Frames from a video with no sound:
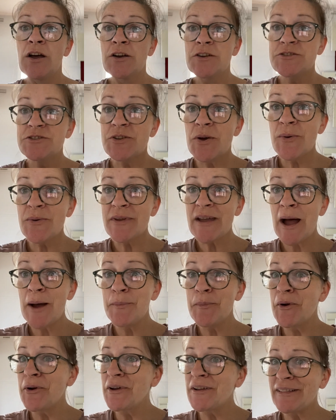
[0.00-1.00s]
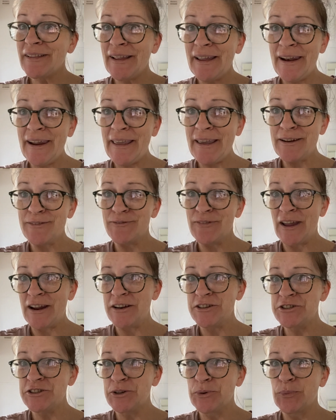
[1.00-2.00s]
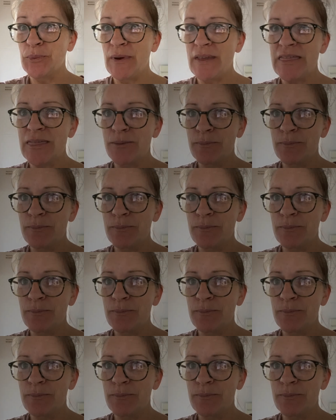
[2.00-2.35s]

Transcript: So come on a cleaning adventure with